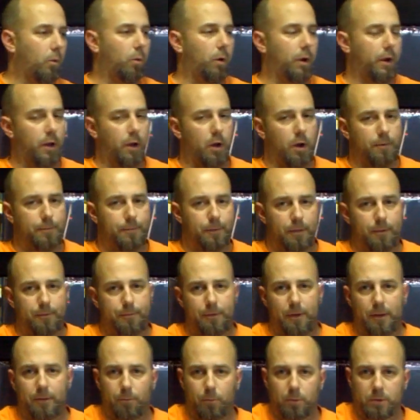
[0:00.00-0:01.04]
We're going to go for the
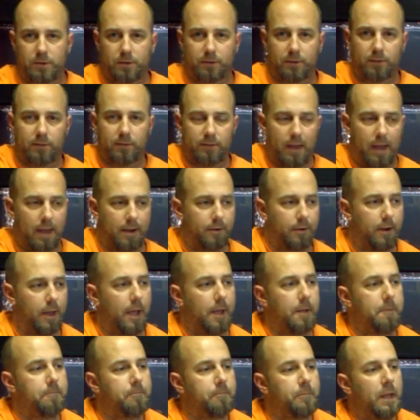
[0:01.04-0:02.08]
5th, which is a
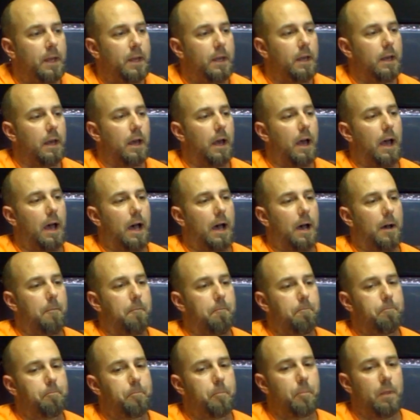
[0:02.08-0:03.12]
Saturday.
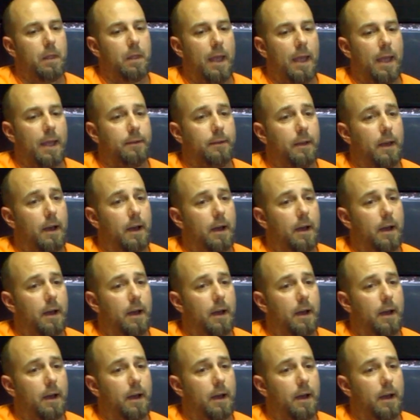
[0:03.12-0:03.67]
It's